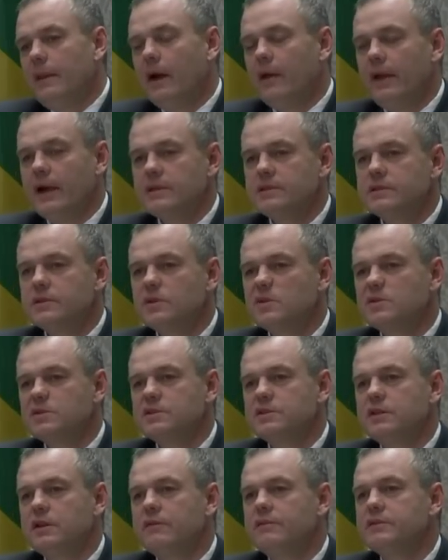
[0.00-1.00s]
Now that's
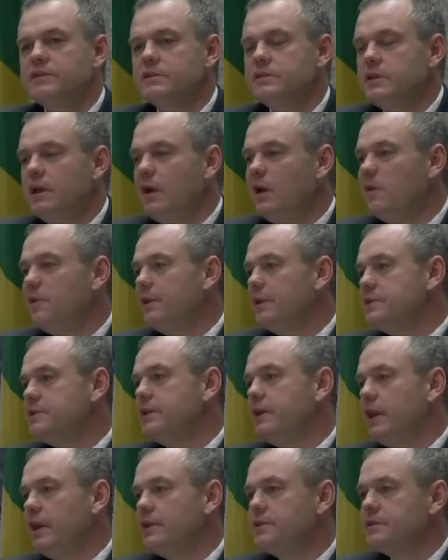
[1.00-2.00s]
social services, health,
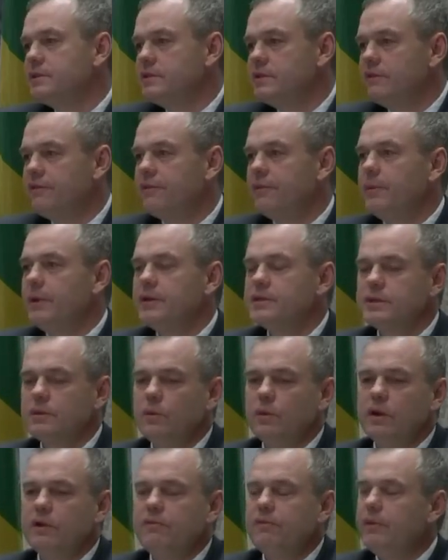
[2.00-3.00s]
education's
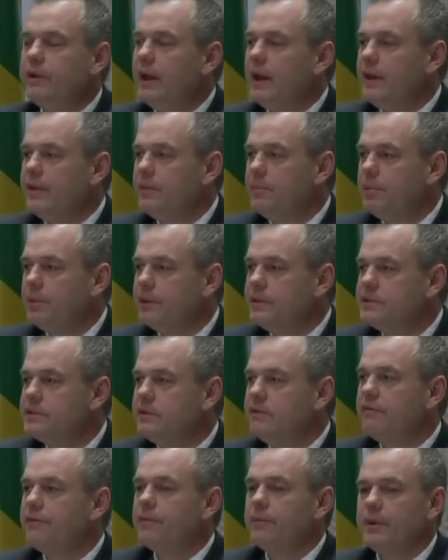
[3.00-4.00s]
information. What if we add the
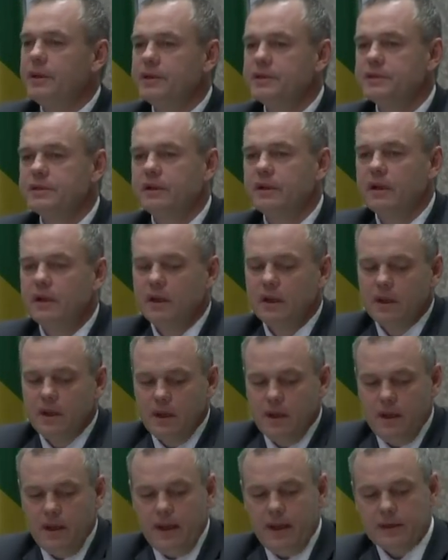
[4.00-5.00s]
police information?
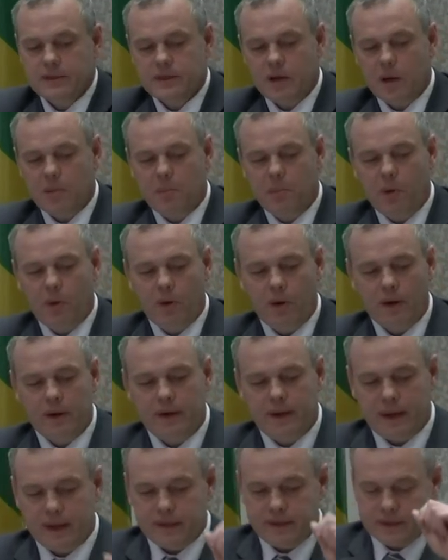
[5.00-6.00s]
As our
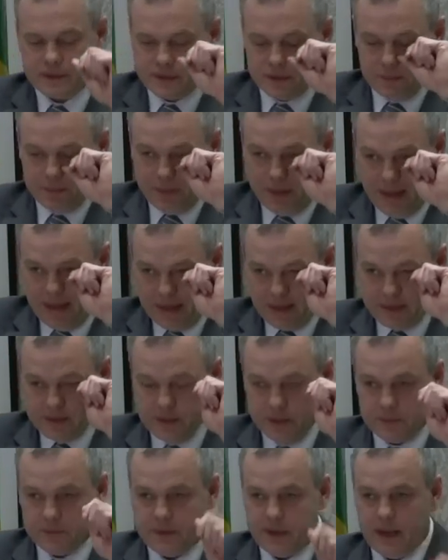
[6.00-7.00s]
board uh, did some planning
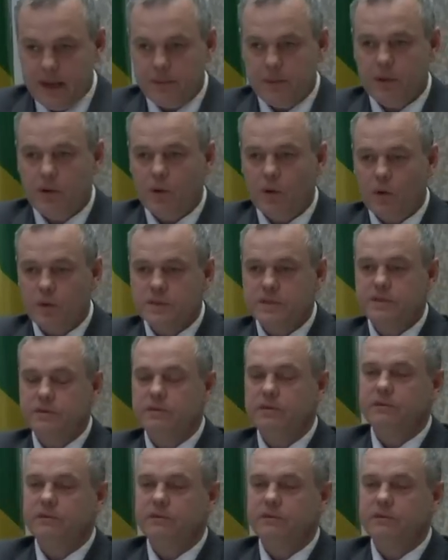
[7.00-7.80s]
some time ago, was